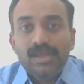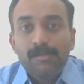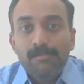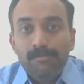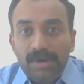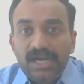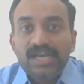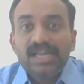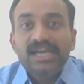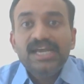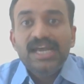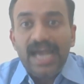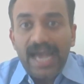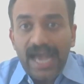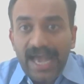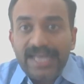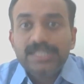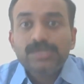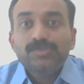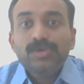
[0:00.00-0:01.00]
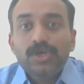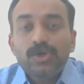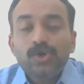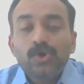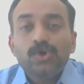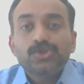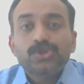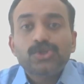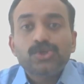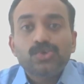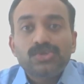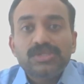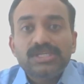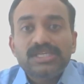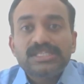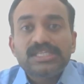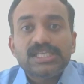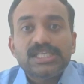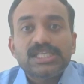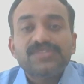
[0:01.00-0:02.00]
But as we go through
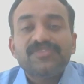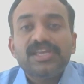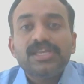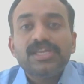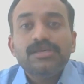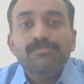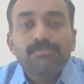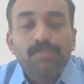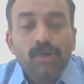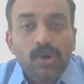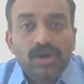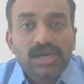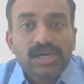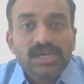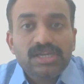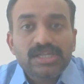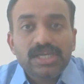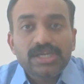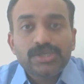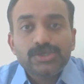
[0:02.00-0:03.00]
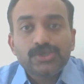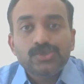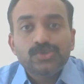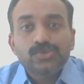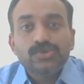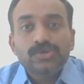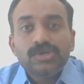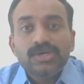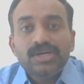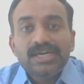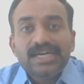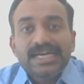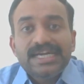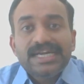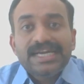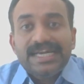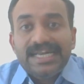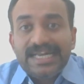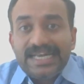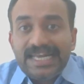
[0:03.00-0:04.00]
this, it is very important that you
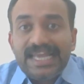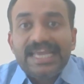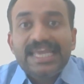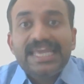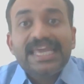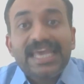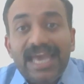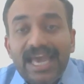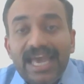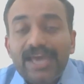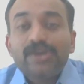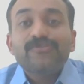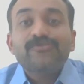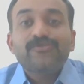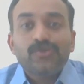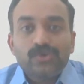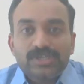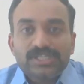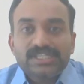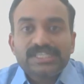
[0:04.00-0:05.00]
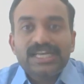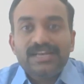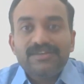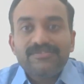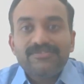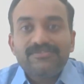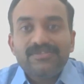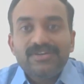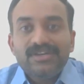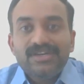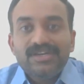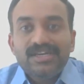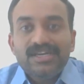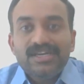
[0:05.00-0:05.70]
take care of yourself